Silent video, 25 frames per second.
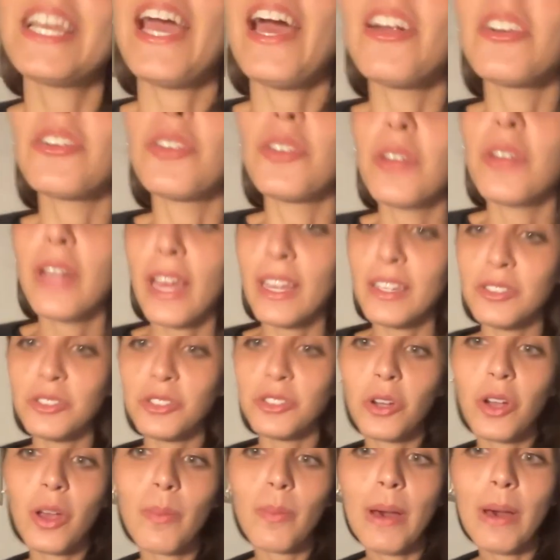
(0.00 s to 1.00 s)
Carol, can you
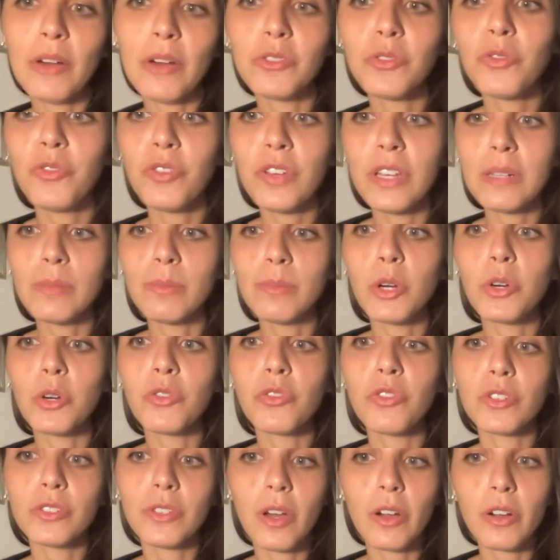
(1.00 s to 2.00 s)
talk about film or
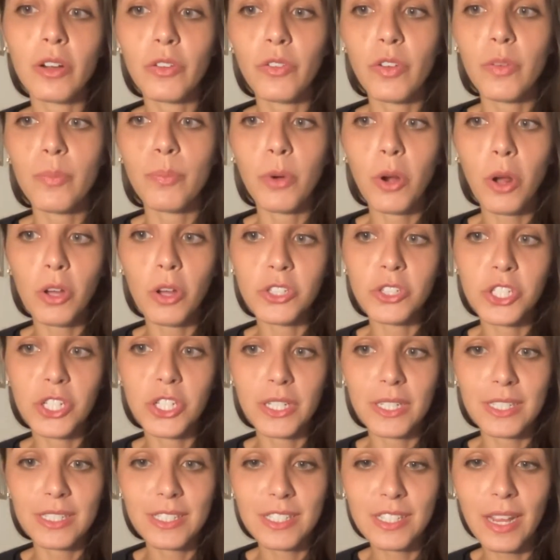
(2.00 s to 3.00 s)
photography
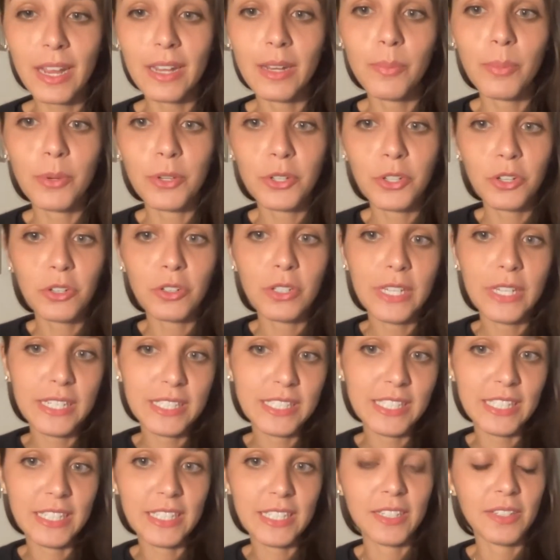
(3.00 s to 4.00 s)
projects? Any
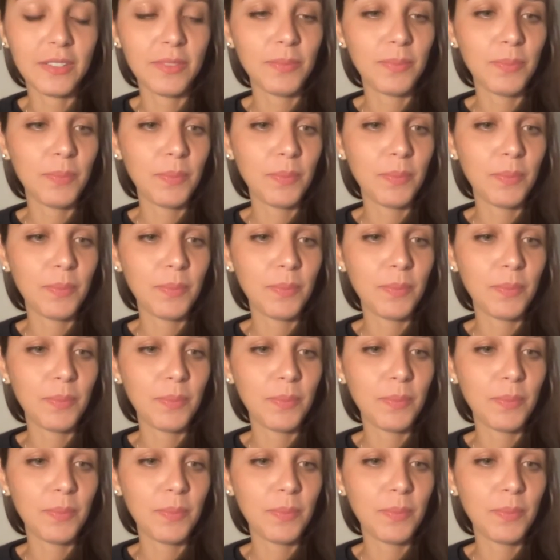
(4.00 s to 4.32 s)
percolating?